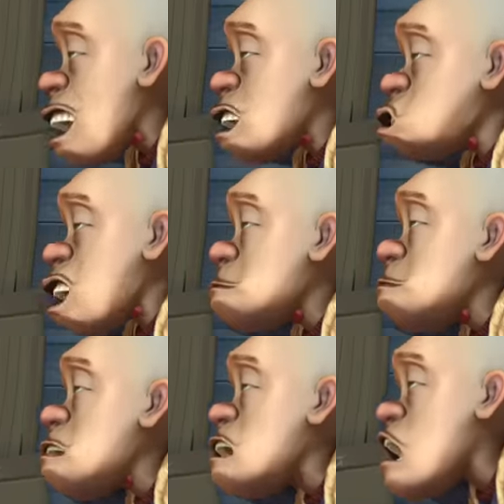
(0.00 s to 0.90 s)
it was a
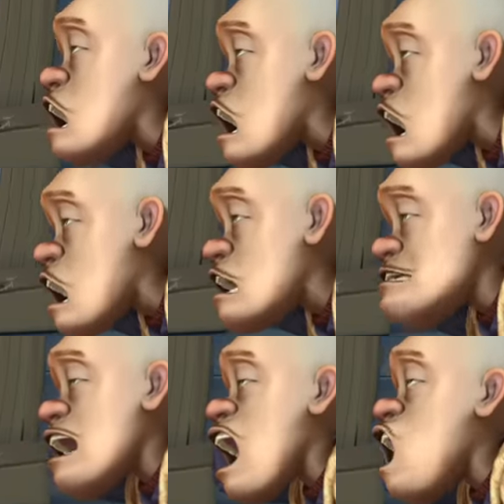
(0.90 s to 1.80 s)
dream.
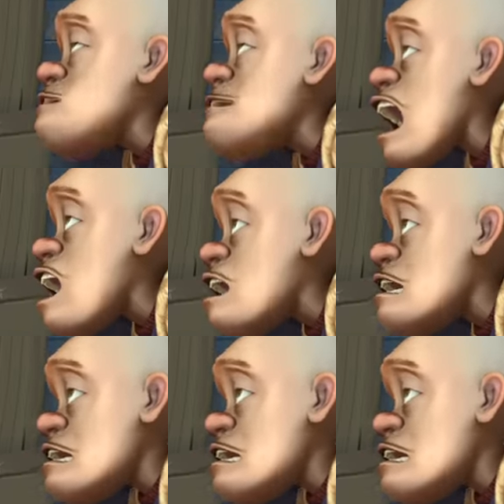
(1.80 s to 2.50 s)
Scary.